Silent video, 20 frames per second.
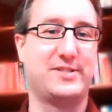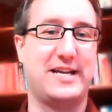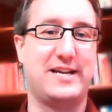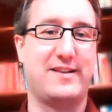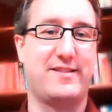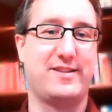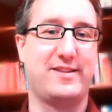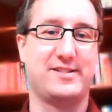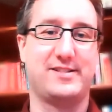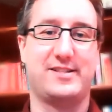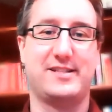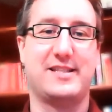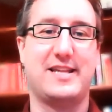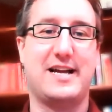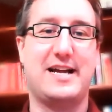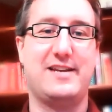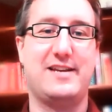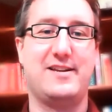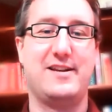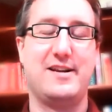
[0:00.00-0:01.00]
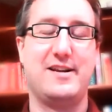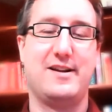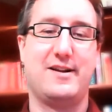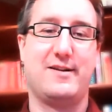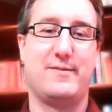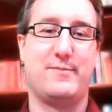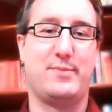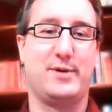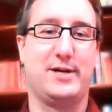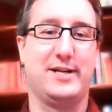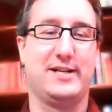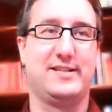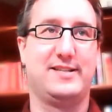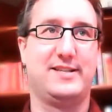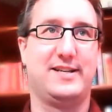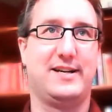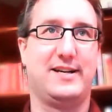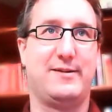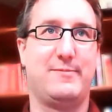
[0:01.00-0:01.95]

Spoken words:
debt, things like that. But